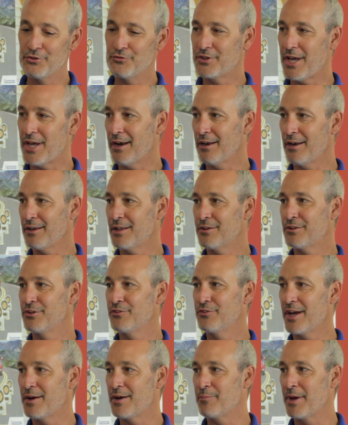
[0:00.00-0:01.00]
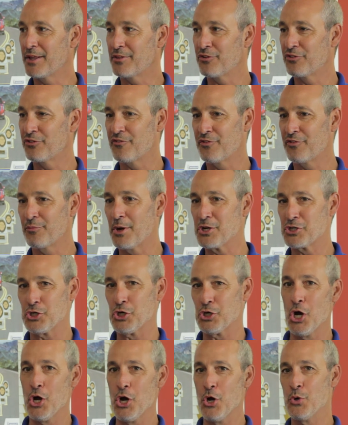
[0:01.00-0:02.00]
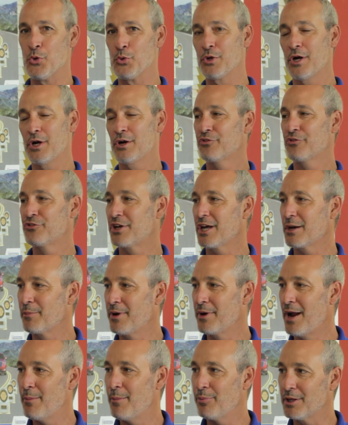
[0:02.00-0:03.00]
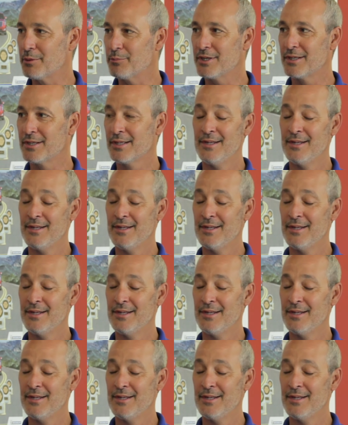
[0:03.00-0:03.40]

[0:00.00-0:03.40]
you've got to make this information known, or else you got a monopoly." But